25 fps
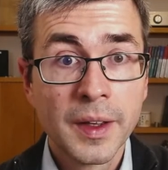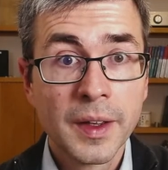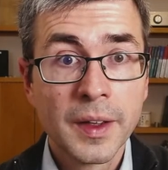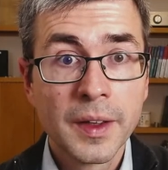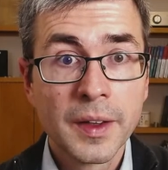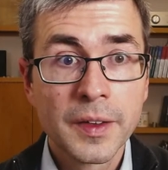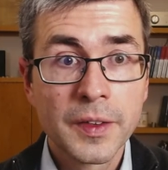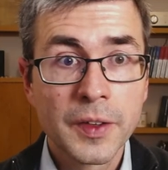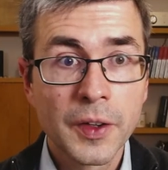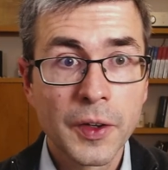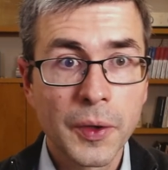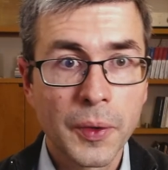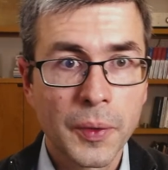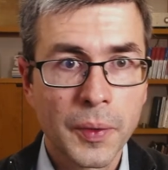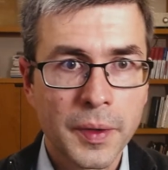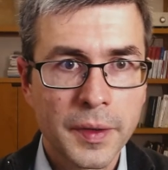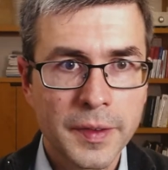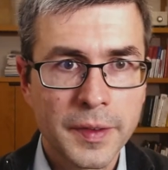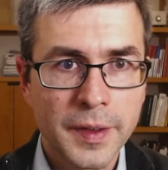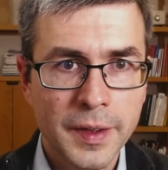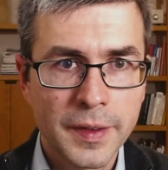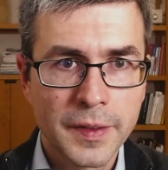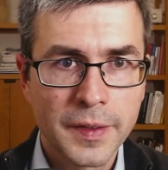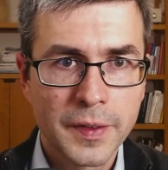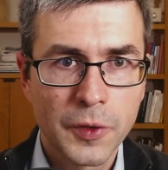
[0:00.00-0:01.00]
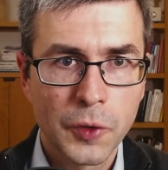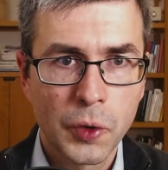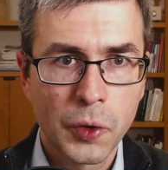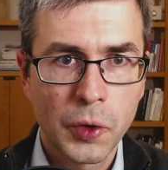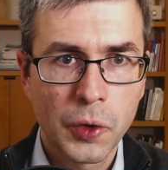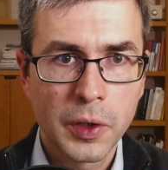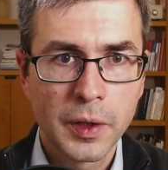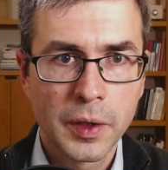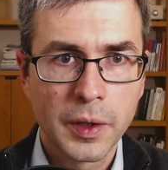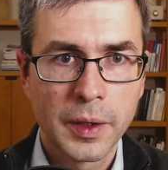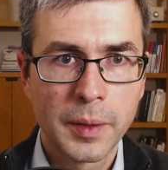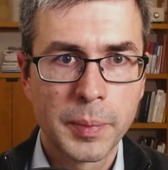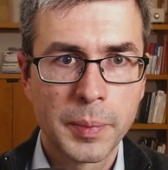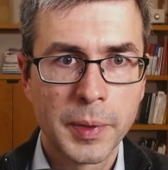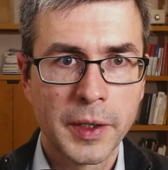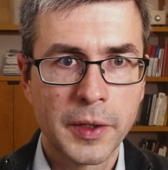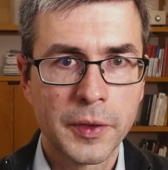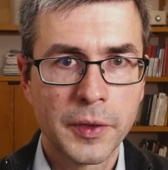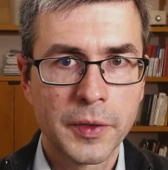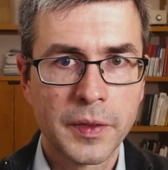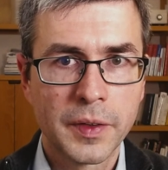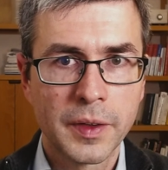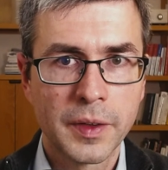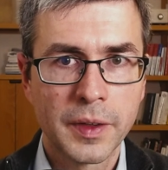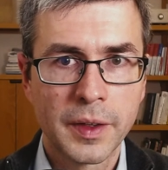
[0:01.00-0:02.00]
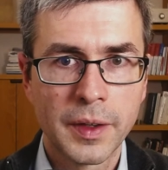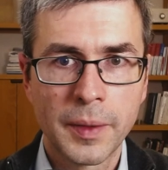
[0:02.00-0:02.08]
So that's all about